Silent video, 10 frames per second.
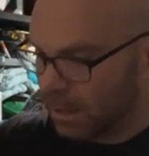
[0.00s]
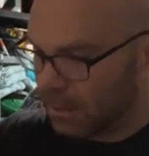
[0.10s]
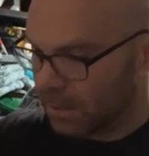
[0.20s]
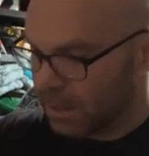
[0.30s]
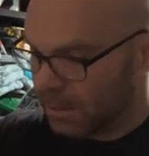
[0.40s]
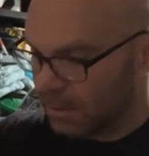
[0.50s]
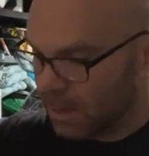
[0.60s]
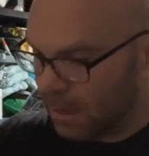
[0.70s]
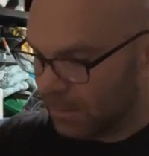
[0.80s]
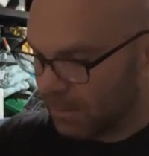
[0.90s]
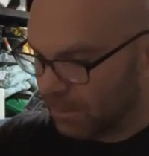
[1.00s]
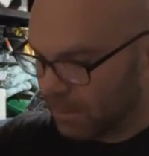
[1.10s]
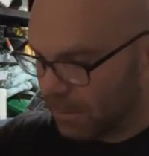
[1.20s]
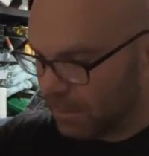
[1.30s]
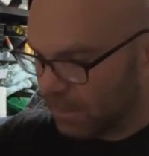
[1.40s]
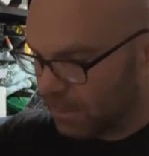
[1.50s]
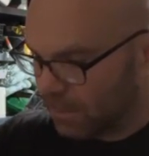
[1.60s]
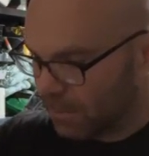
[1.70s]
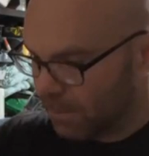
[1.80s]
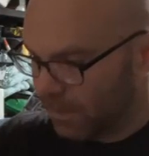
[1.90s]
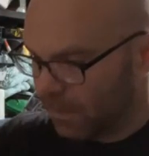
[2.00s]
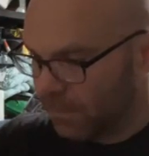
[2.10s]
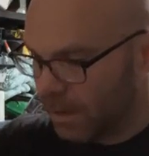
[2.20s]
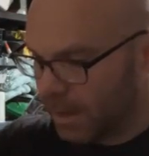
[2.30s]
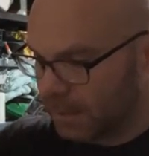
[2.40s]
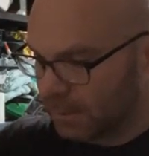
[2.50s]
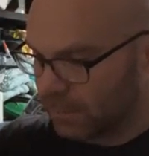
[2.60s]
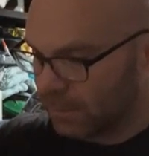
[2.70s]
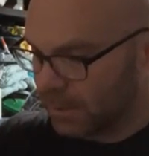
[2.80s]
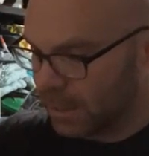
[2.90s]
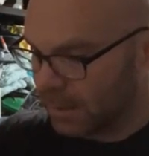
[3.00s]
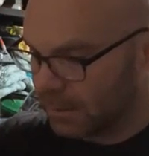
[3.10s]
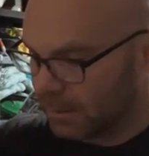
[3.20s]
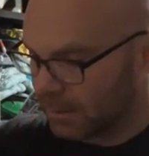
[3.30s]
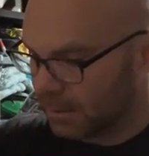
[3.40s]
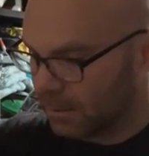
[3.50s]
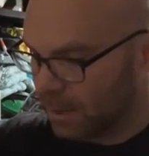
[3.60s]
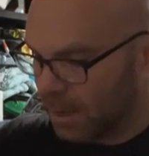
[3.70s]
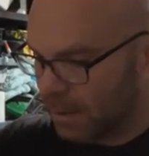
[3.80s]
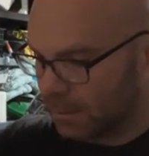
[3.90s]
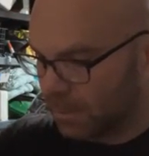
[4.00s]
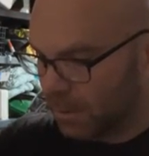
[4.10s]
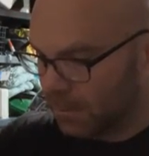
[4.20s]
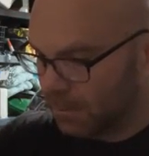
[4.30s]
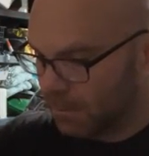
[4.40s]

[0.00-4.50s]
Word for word: know we got direct flights from Texas to you guys, but.